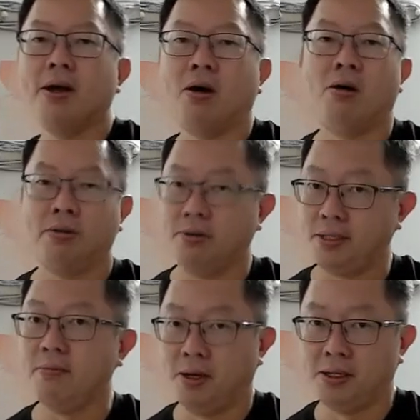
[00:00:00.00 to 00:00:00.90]
or
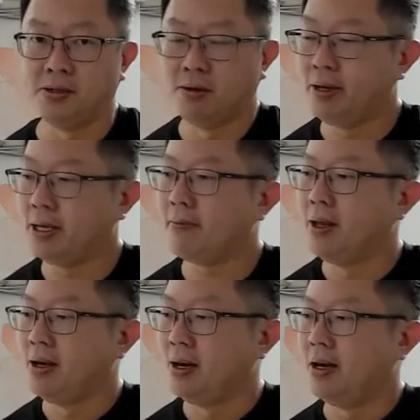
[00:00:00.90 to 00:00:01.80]
using model drawing.
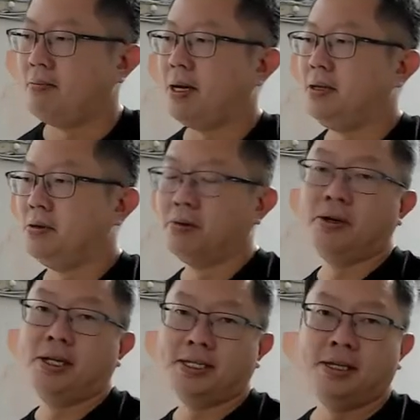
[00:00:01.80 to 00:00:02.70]
But you don't
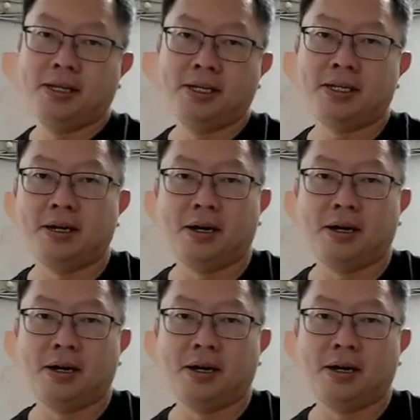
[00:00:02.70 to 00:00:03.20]
really see this.